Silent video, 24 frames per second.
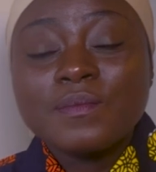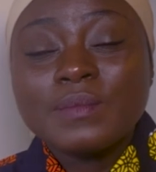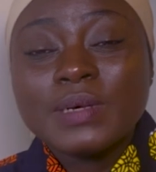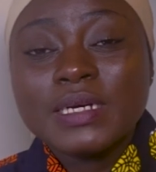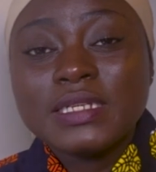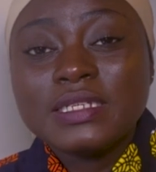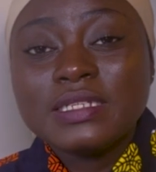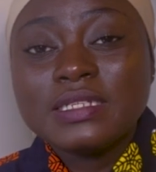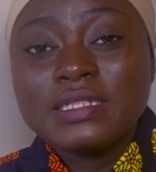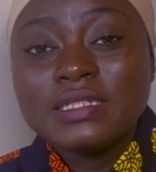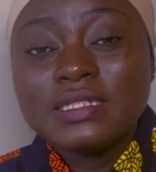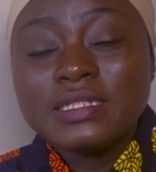
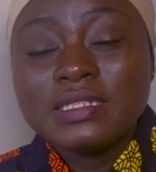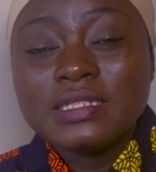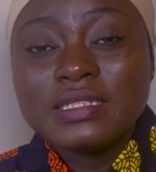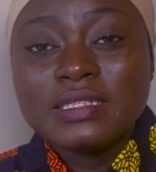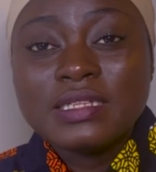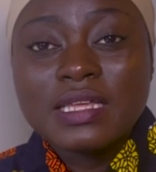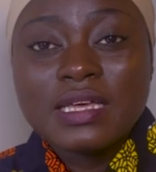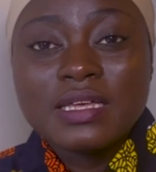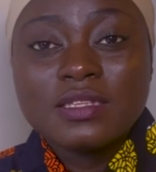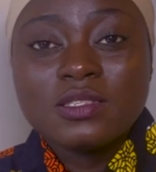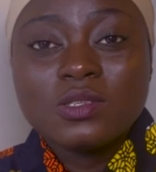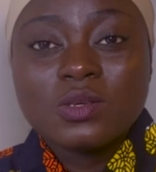money
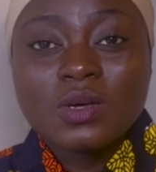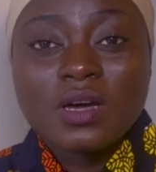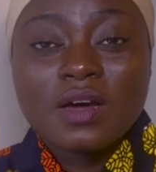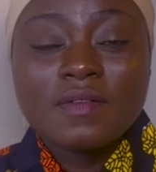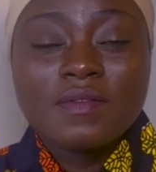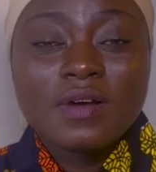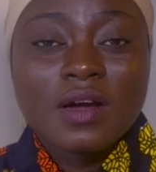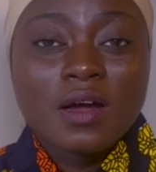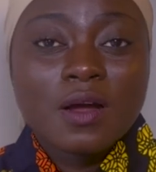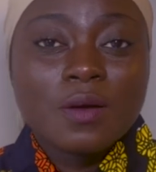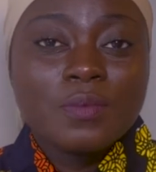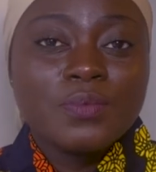there to
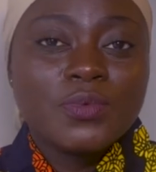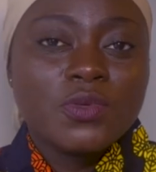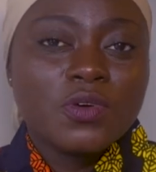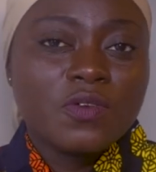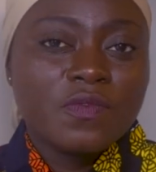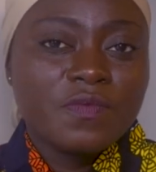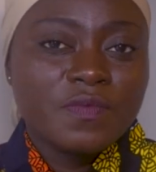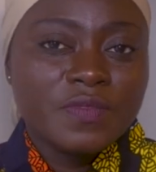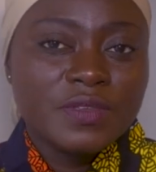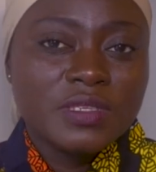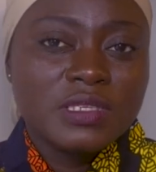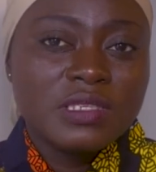cover up your
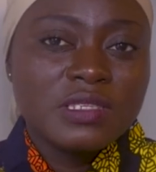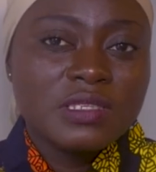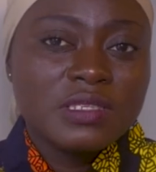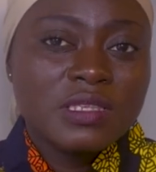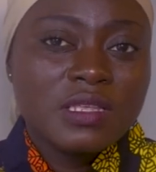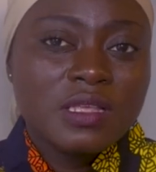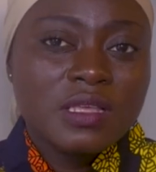fees.